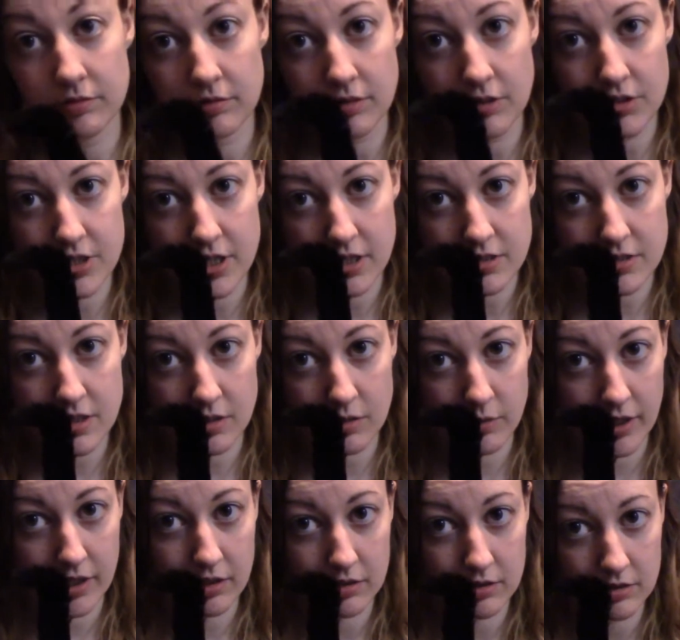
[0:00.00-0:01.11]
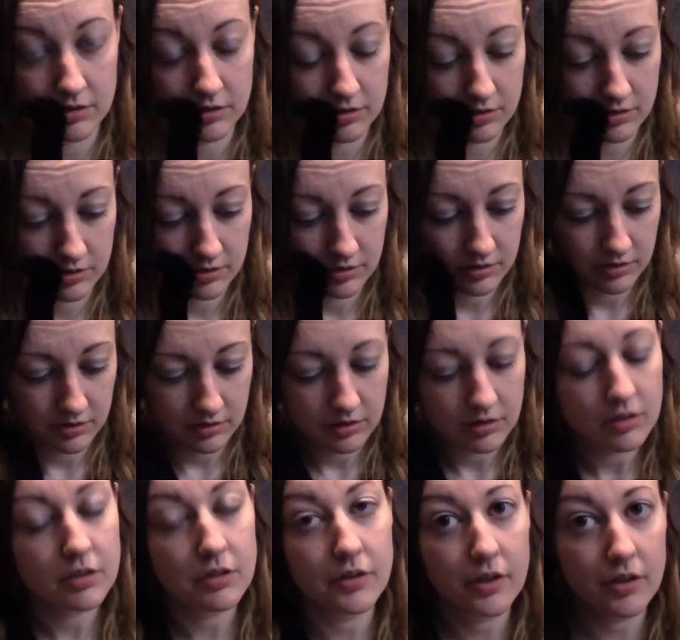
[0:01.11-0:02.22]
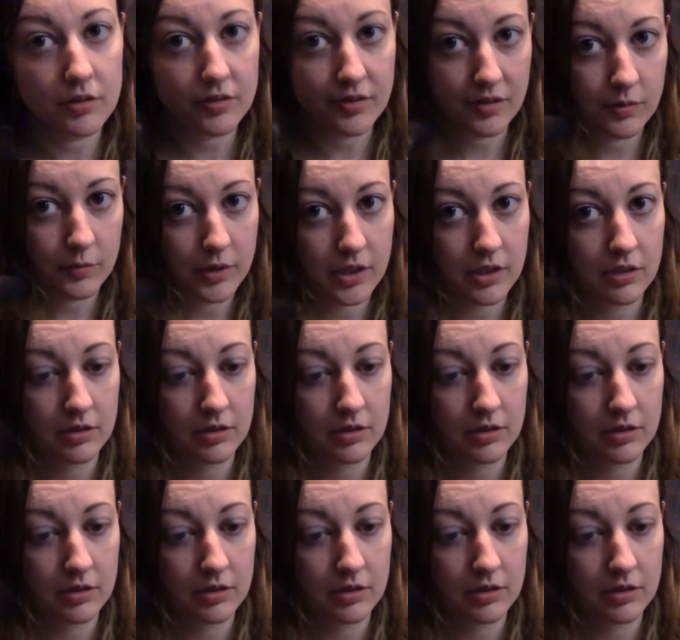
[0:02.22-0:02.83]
Your tail's in the way. Your tail's in the way.